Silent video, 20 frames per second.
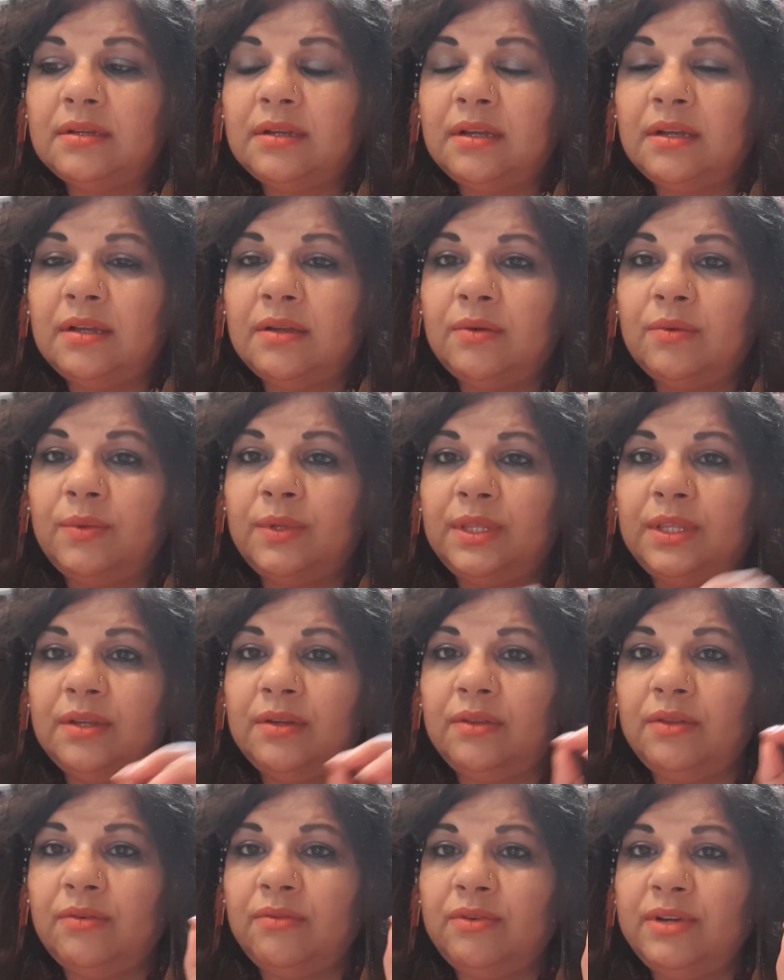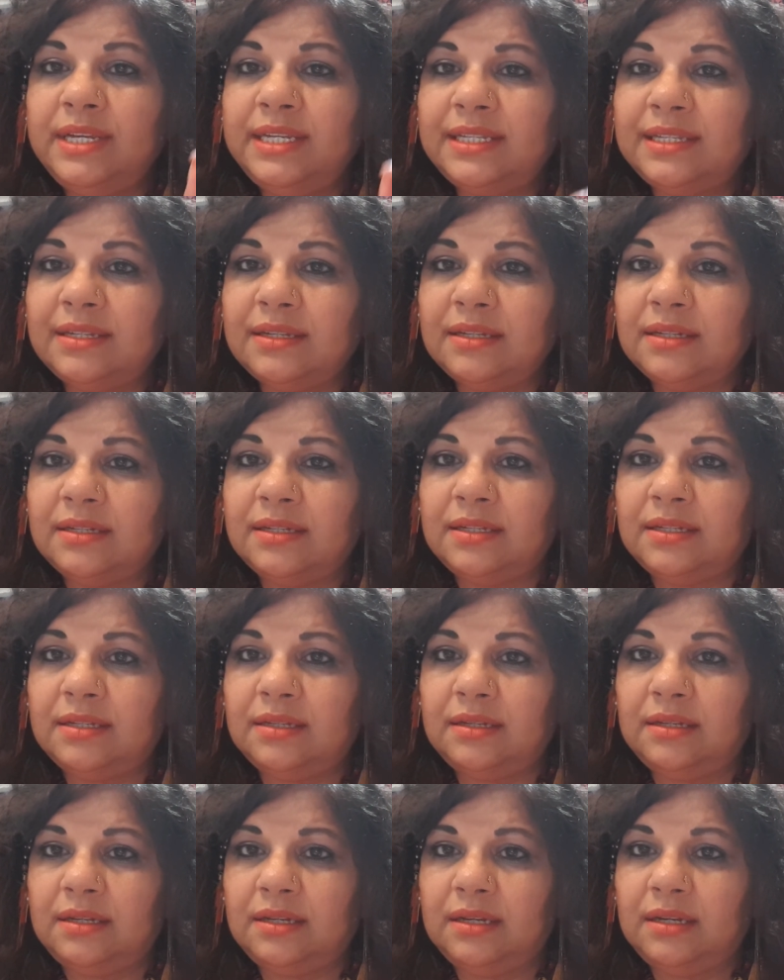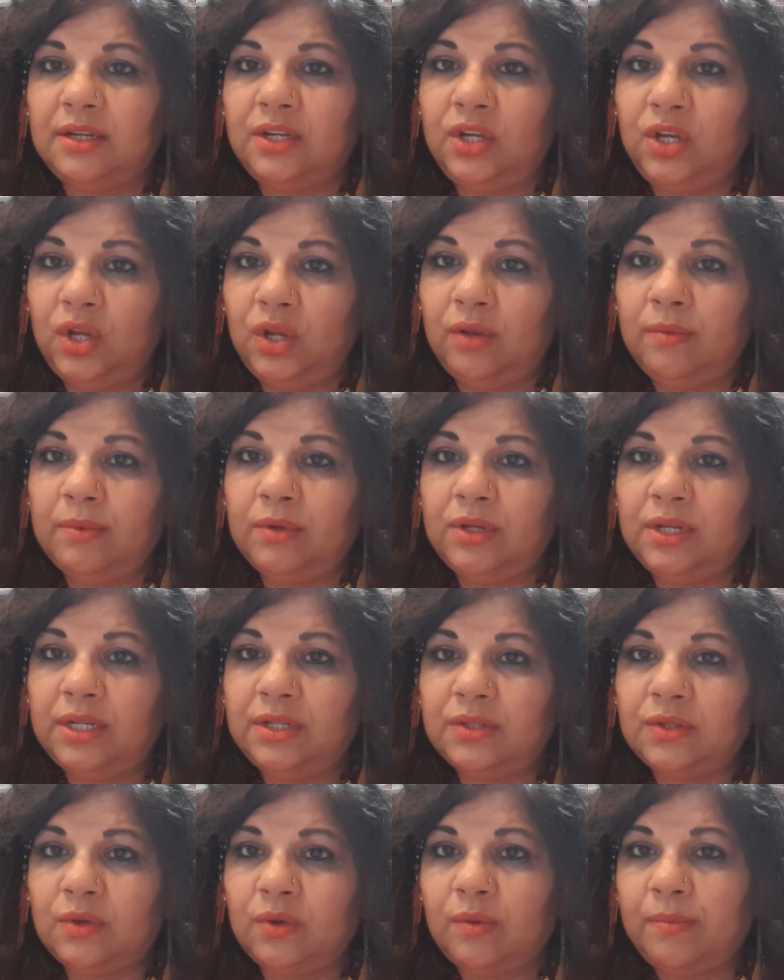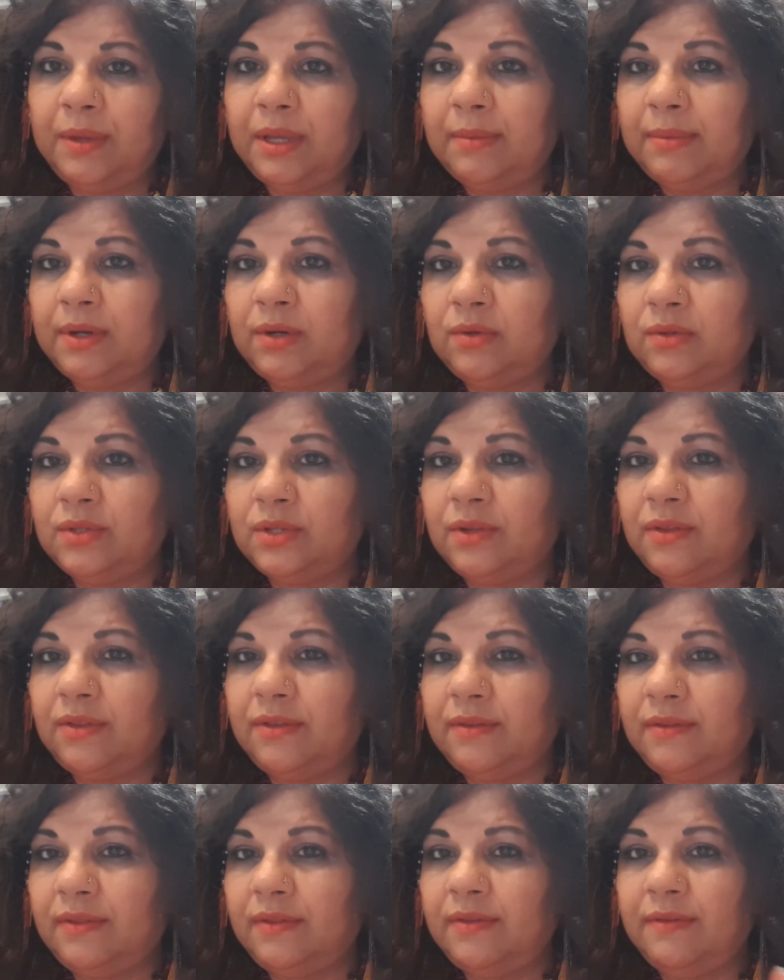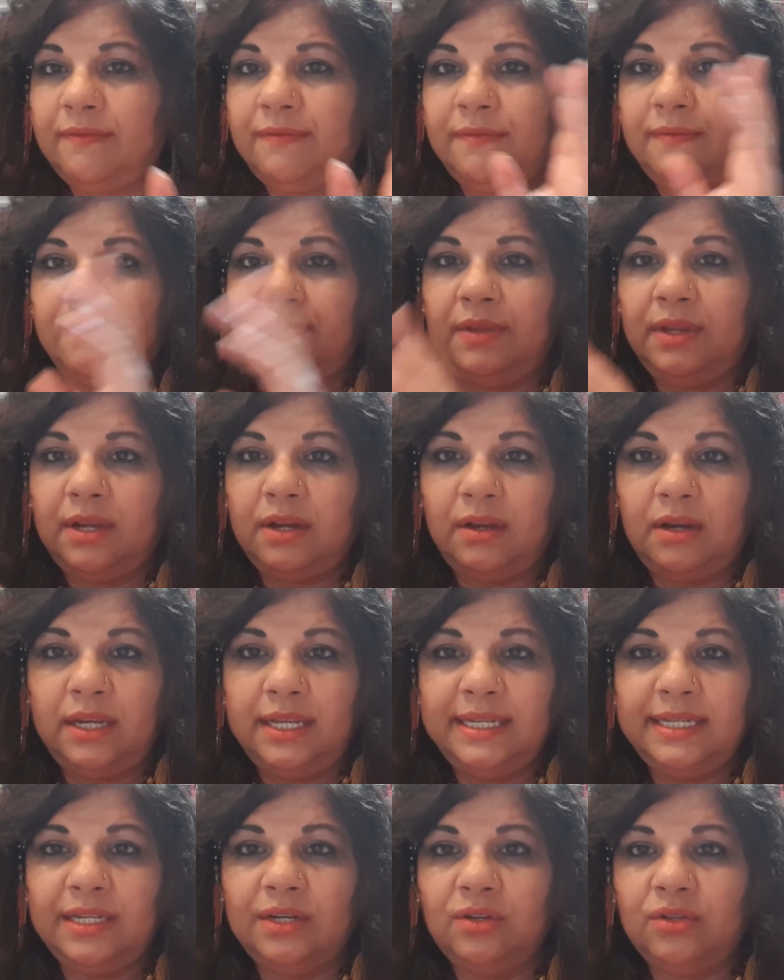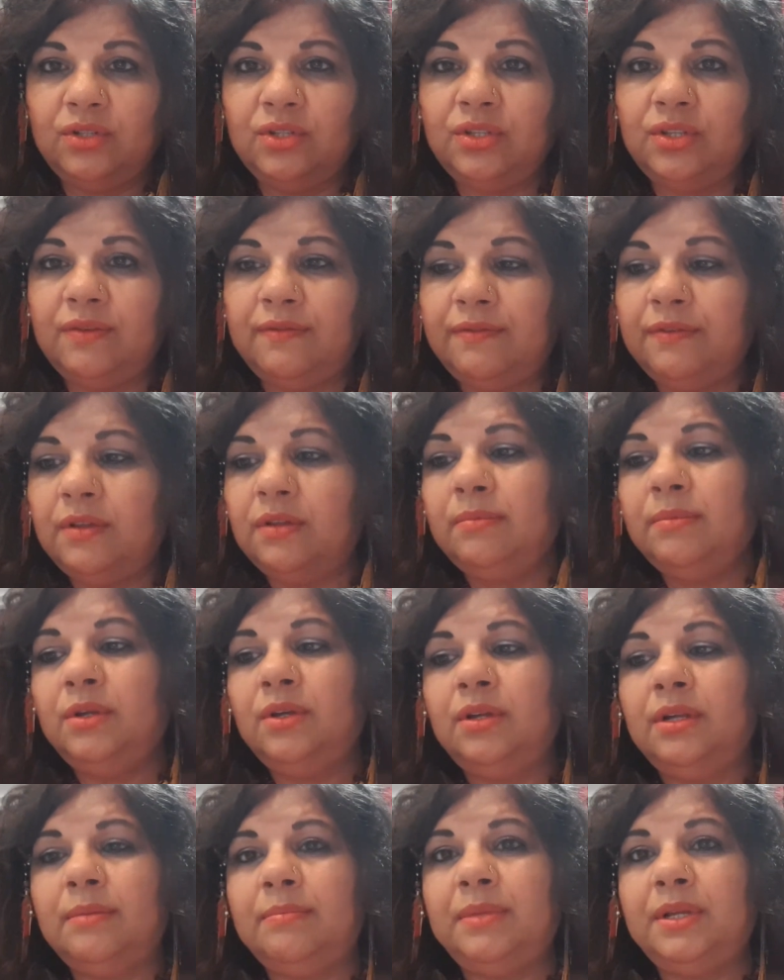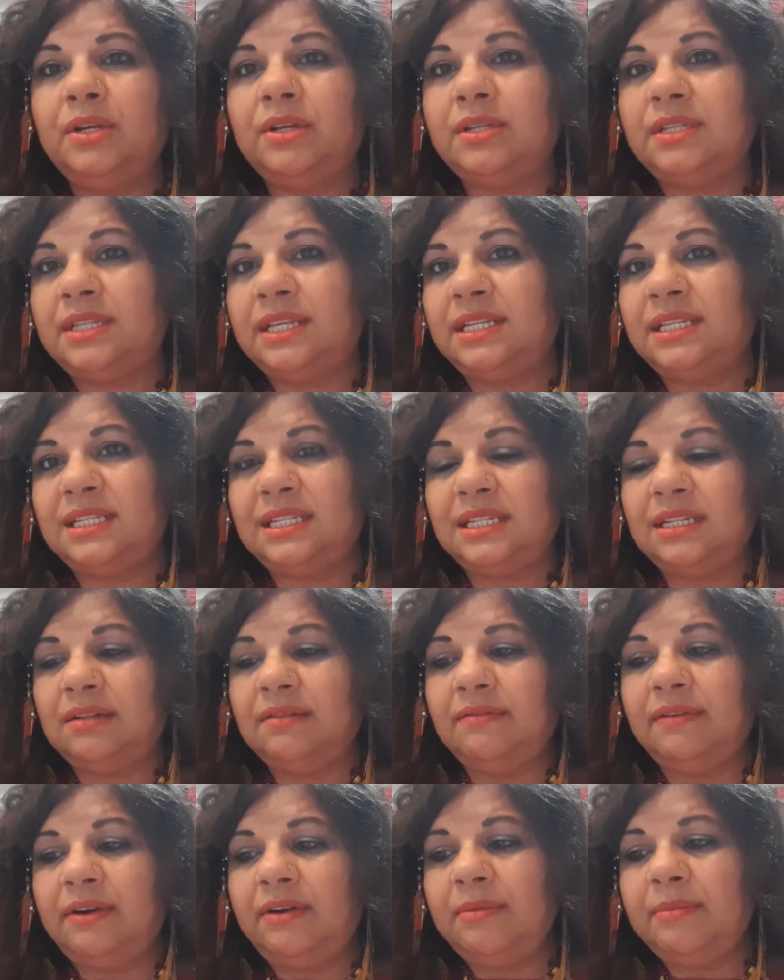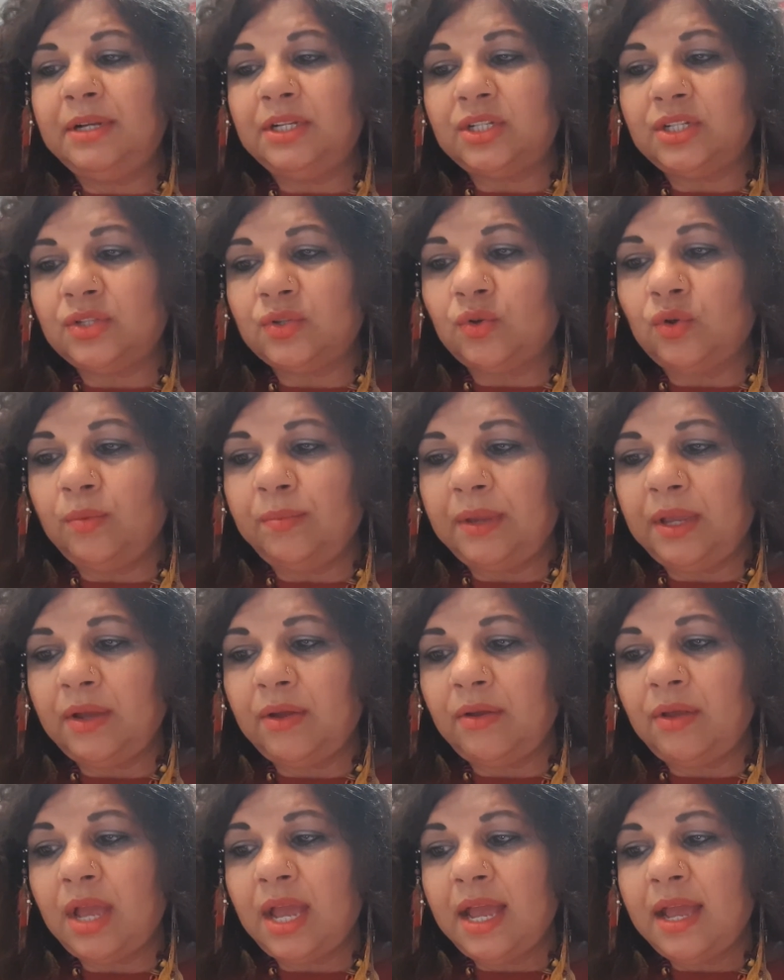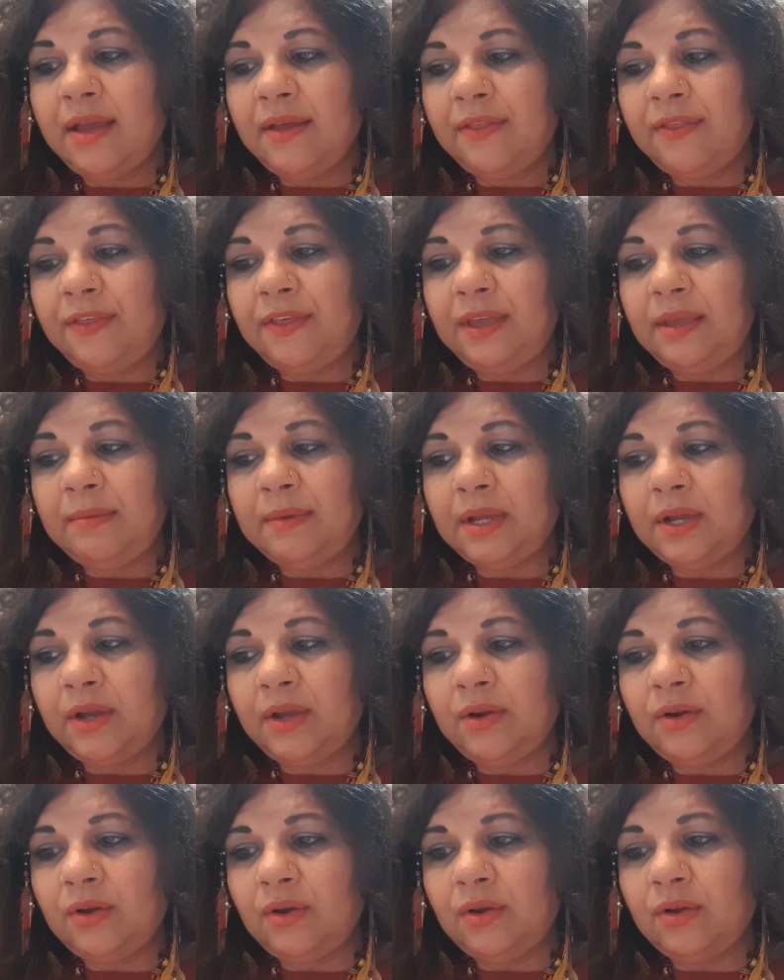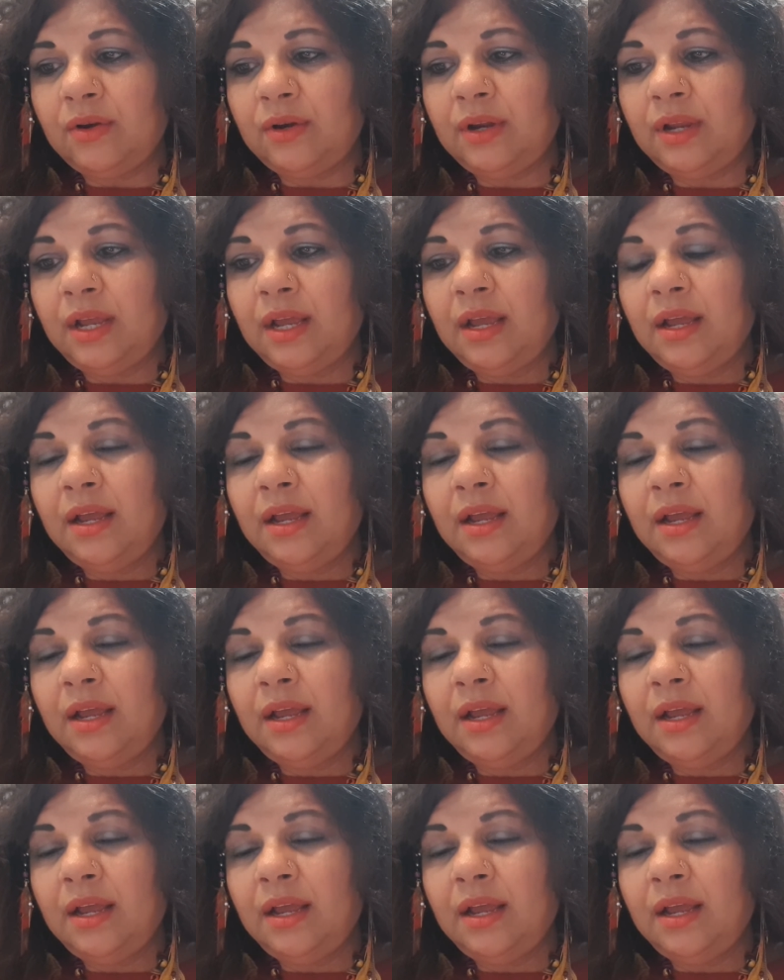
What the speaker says: with the recent new moon in Scorpio, but also the you know, leading on to the full moon, and because there's still very much a Scorpio theme going on.